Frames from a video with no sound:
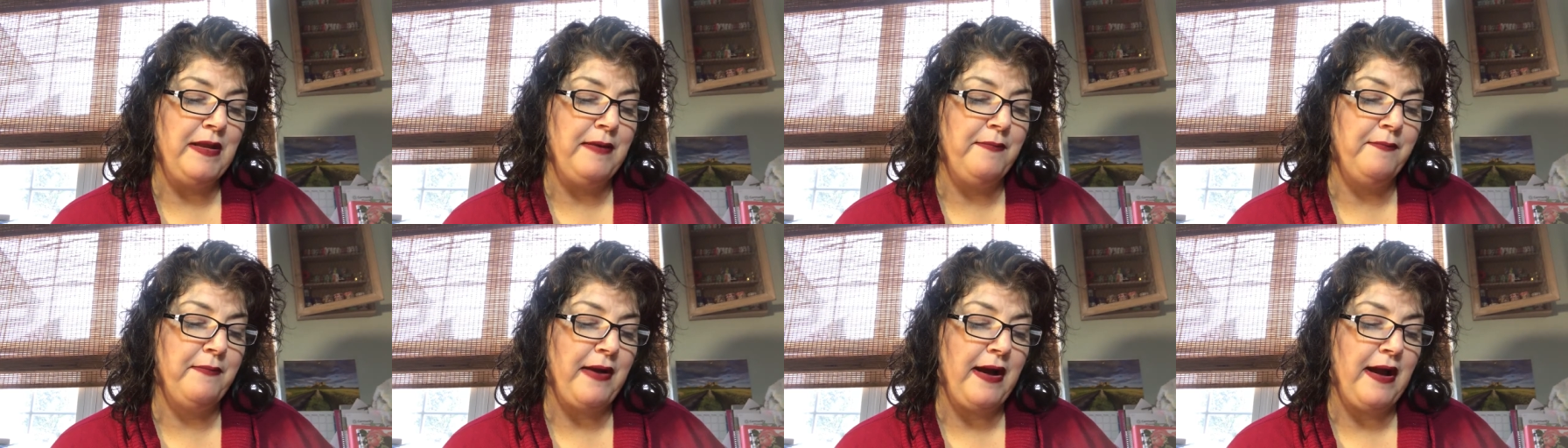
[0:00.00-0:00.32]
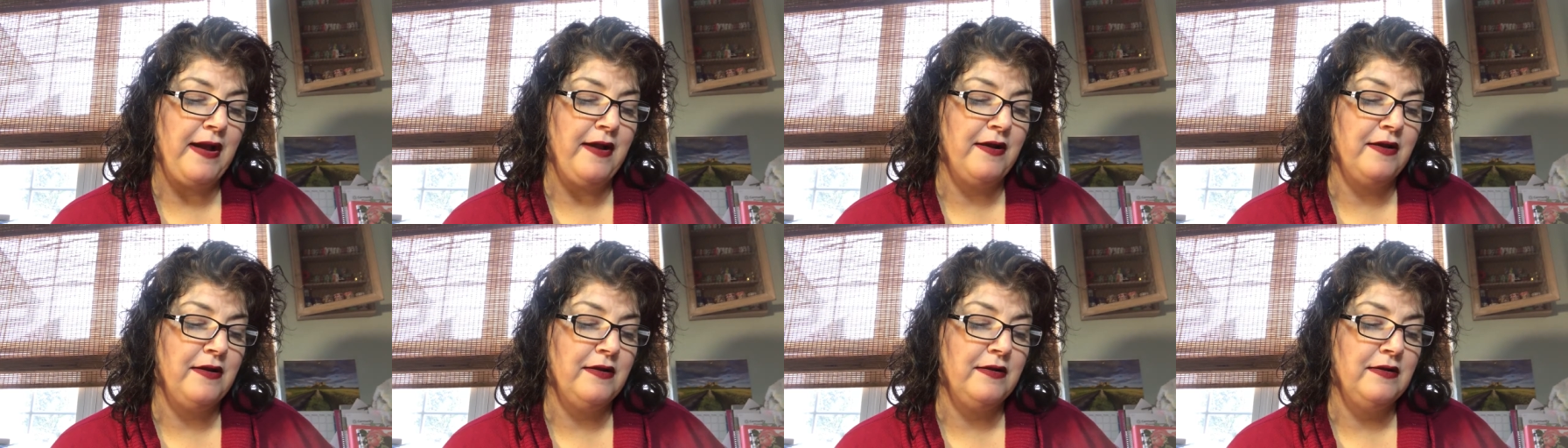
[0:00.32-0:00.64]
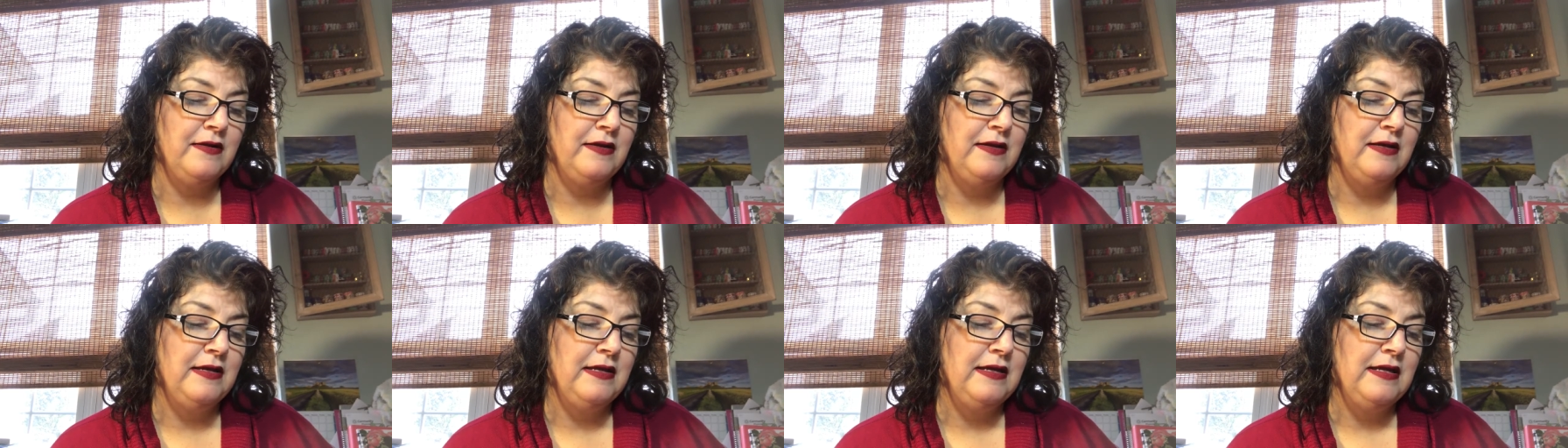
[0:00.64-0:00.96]
Empire.
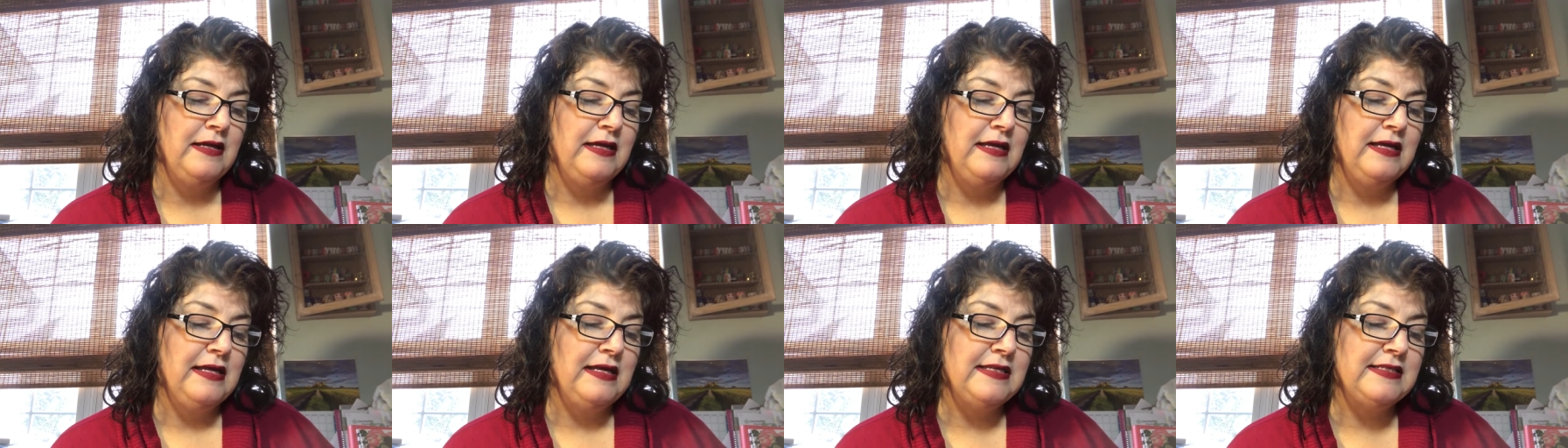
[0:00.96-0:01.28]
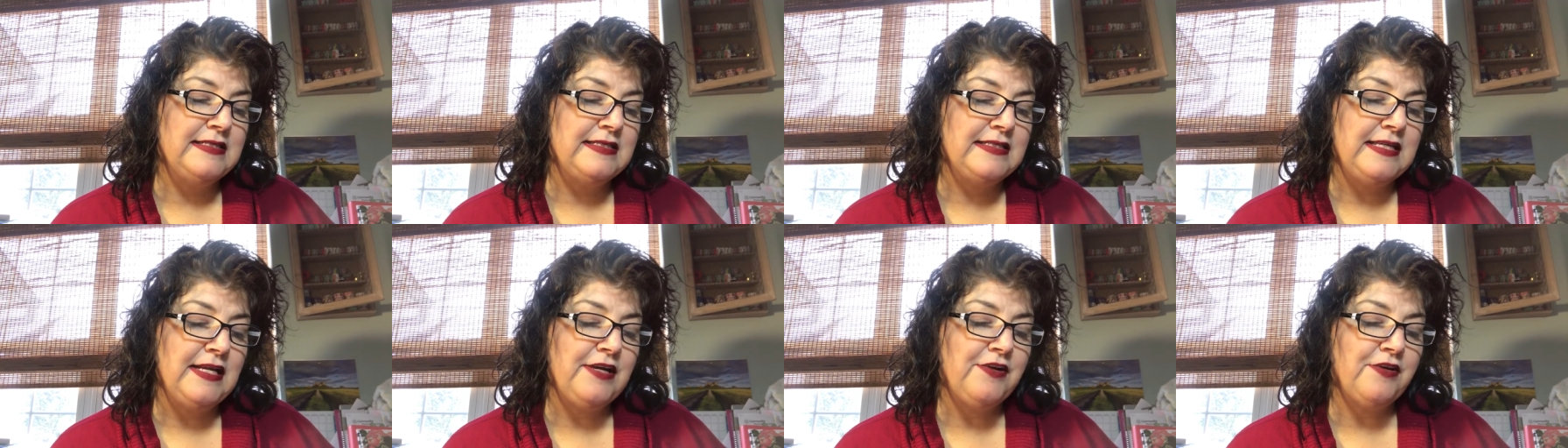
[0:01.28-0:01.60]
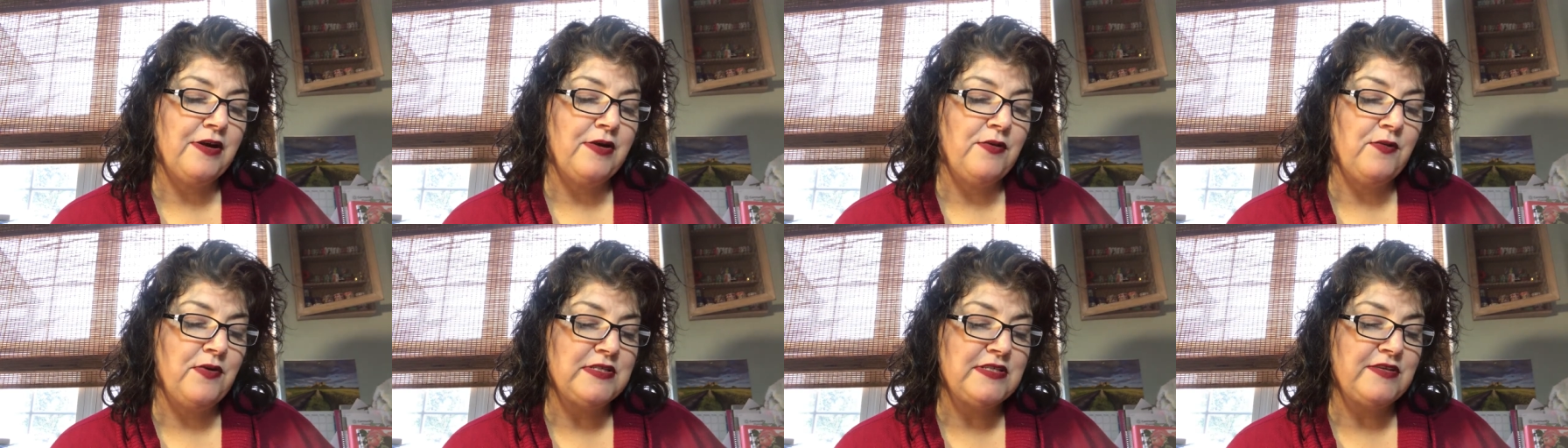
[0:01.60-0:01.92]
His
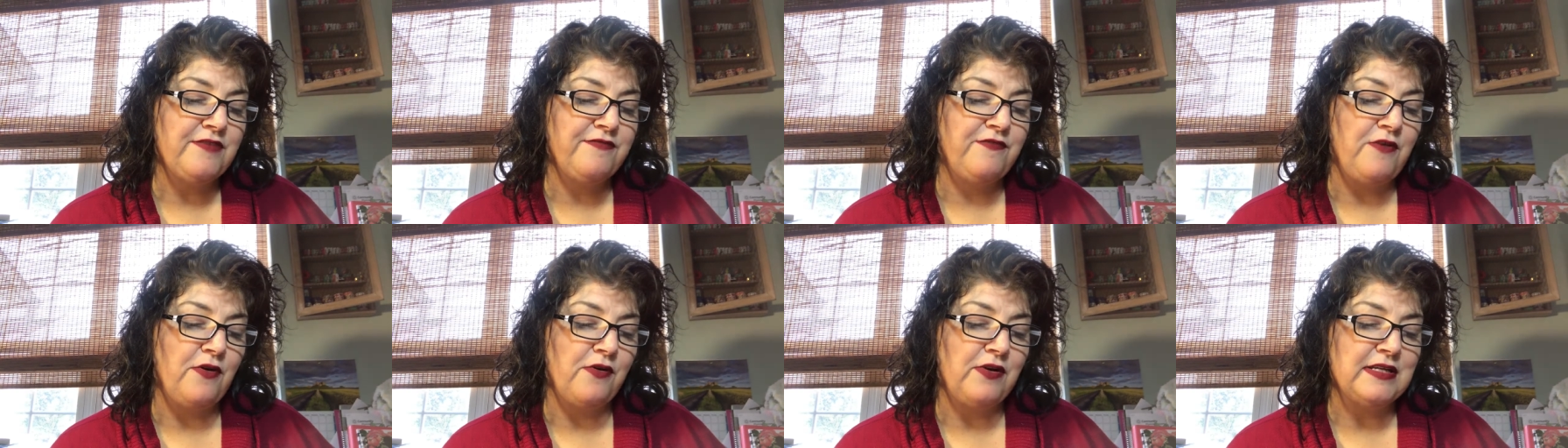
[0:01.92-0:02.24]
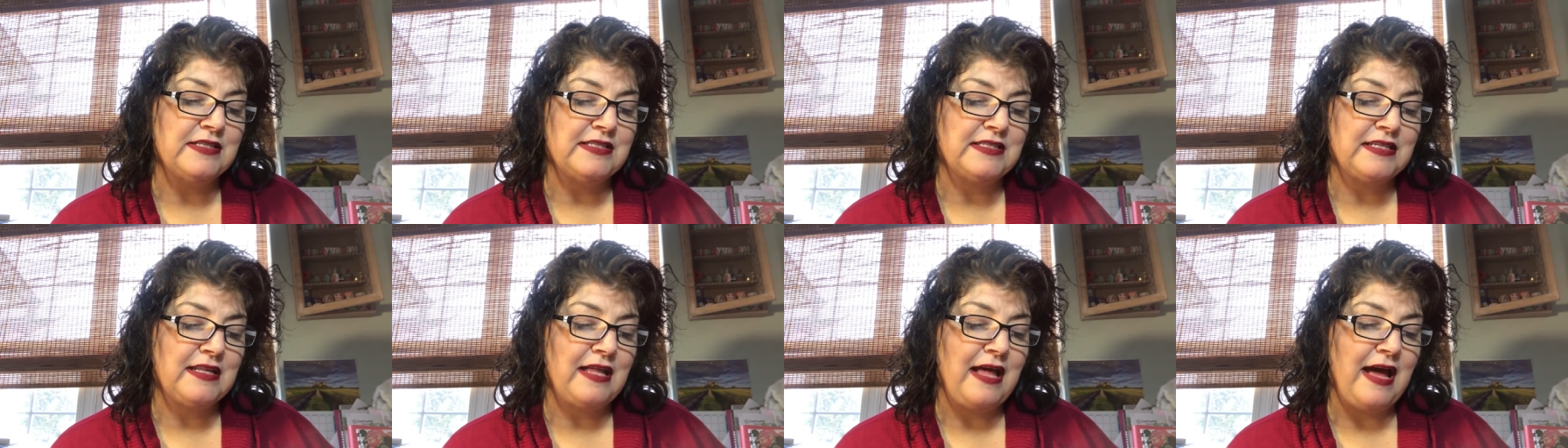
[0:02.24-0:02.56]
secret was a focused